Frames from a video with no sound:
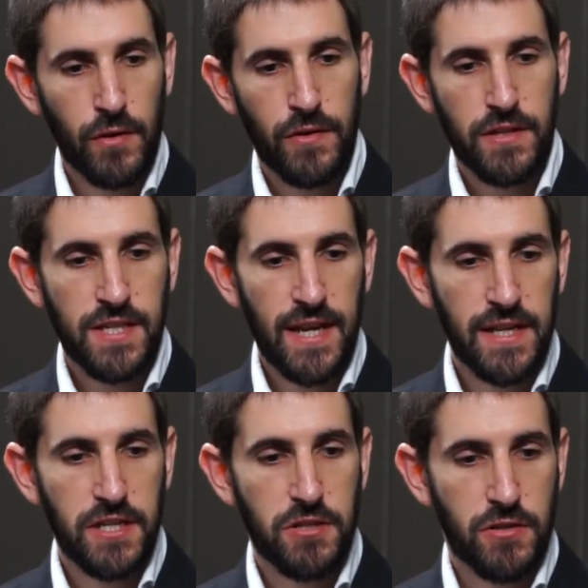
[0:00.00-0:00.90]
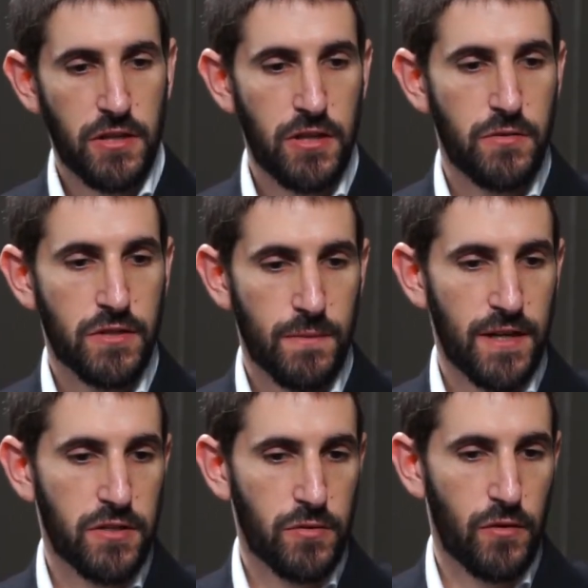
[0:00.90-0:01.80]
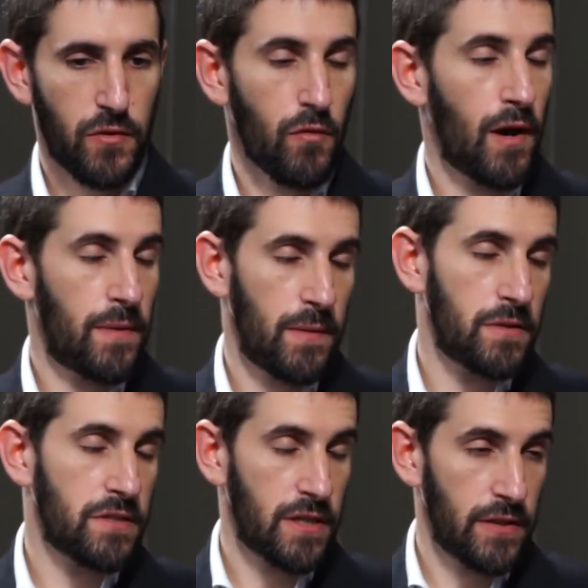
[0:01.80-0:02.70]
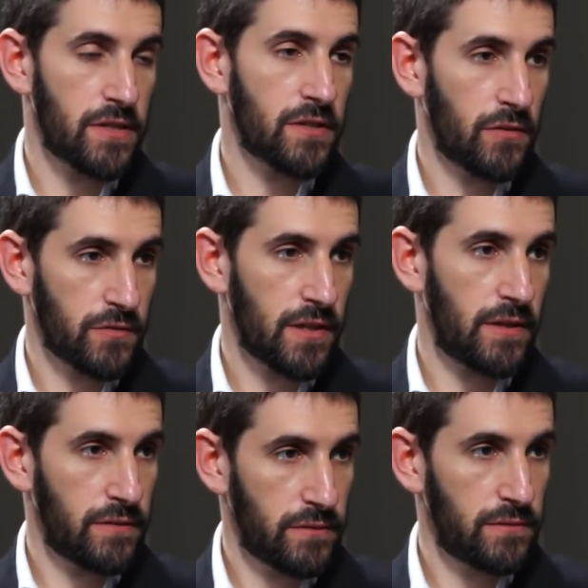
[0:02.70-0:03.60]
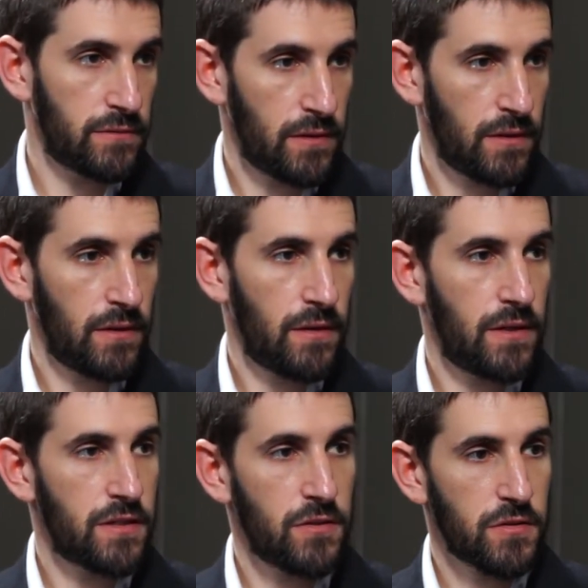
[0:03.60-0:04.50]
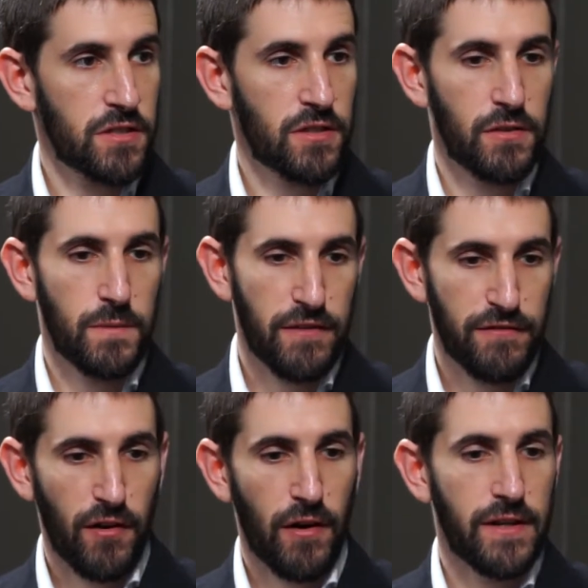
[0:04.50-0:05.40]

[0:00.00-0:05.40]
are the techniques you can use to make sure that the right people are seeing this content? It's not just kind of being fired